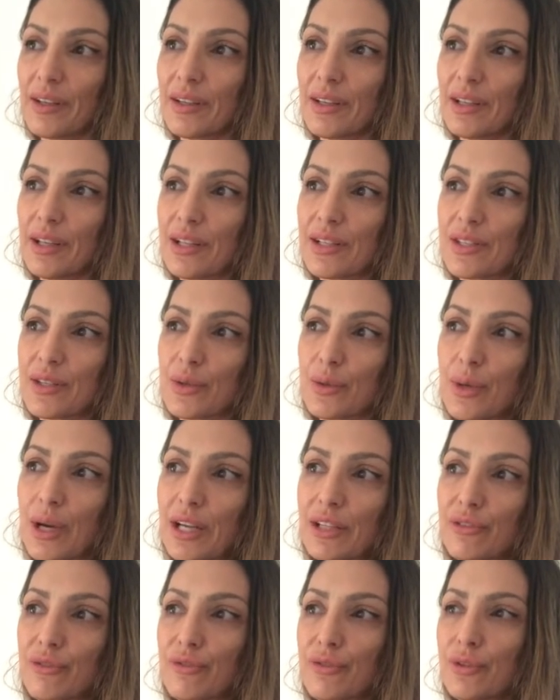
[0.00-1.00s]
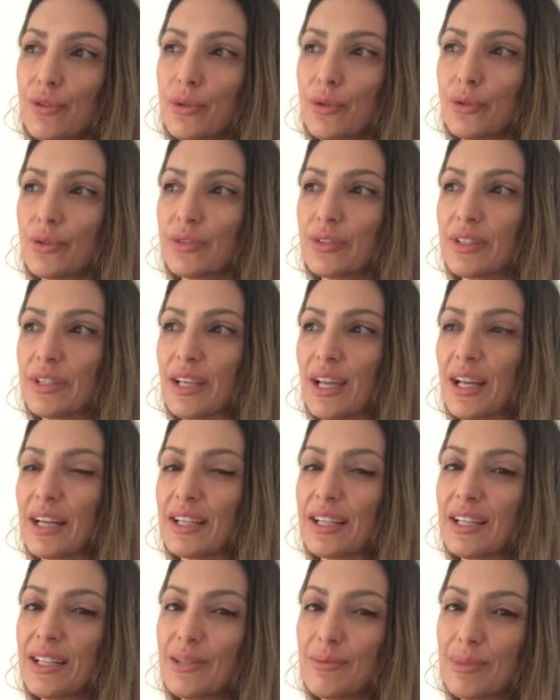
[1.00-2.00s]
It's quite fruity, a
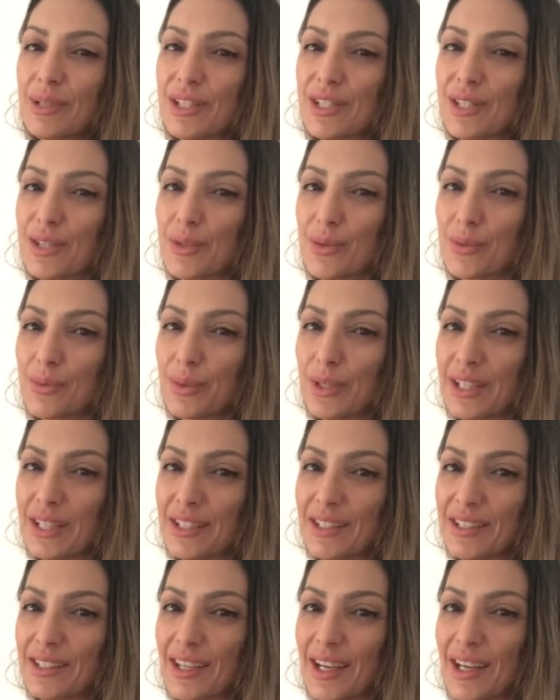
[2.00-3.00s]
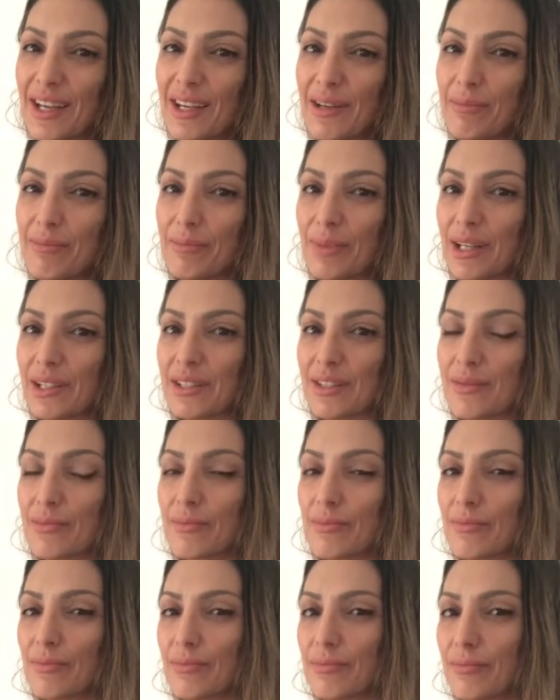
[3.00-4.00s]
little bit sweet, yeah, but
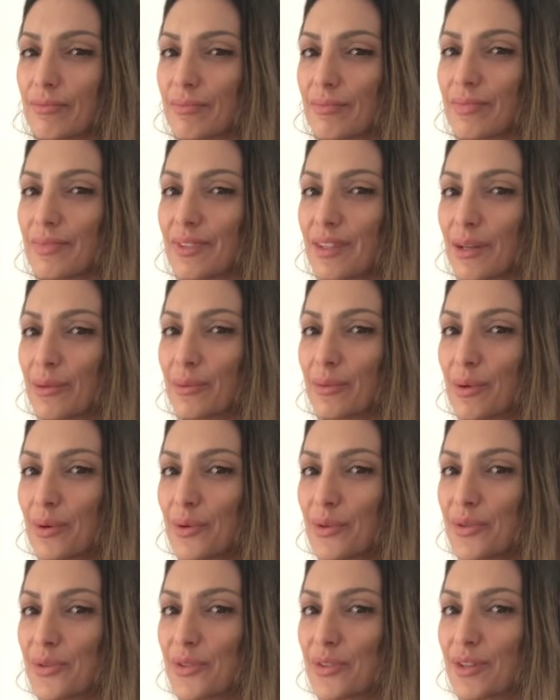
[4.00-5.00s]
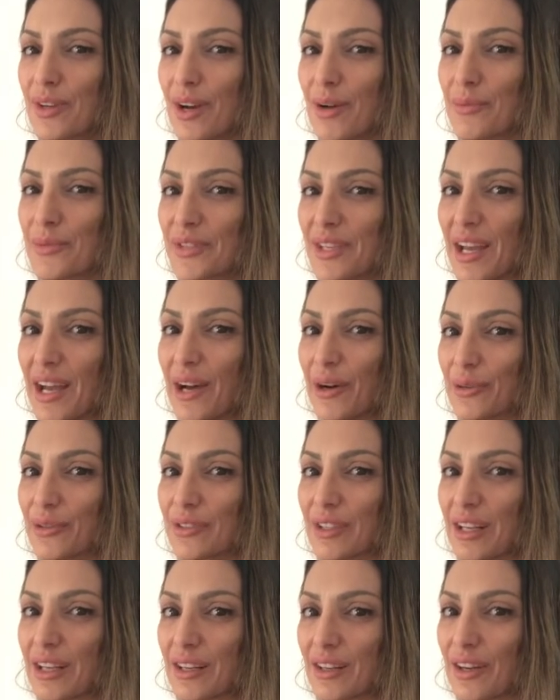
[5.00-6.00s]
the rose comes
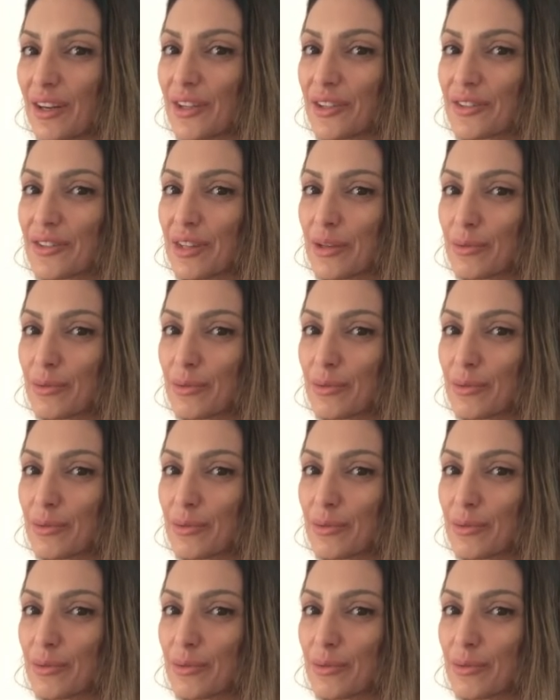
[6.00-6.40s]
out a lot.